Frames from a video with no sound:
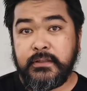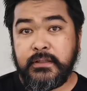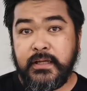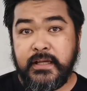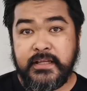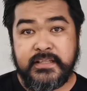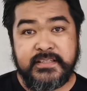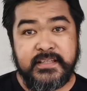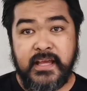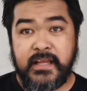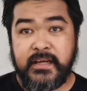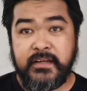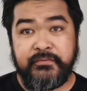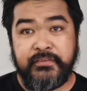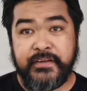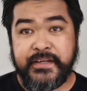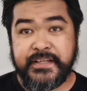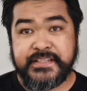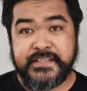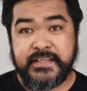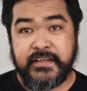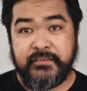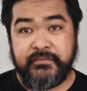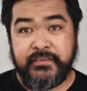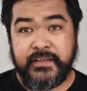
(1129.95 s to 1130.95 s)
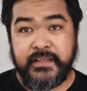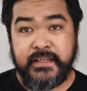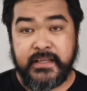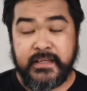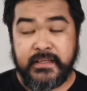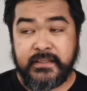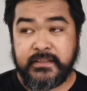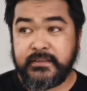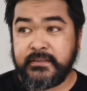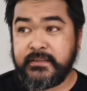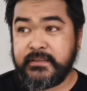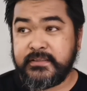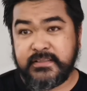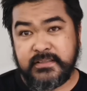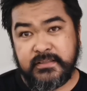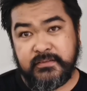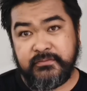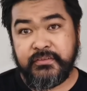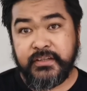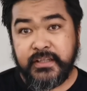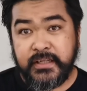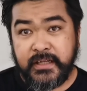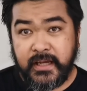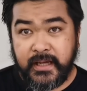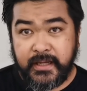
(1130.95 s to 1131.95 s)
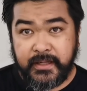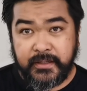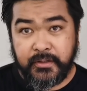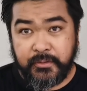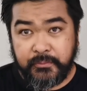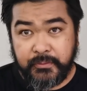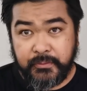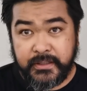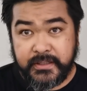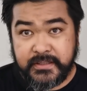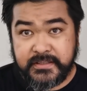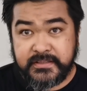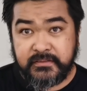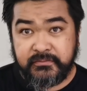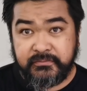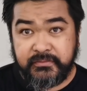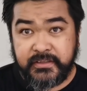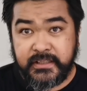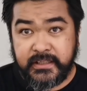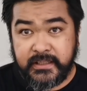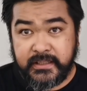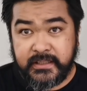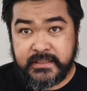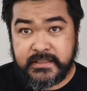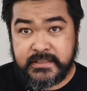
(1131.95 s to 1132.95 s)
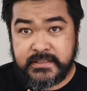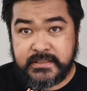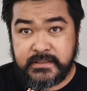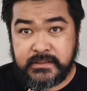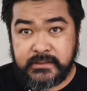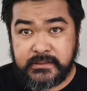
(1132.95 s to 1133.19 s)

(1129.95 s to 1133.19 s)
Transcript: It's not even a savina. Savina, I know what a savina is.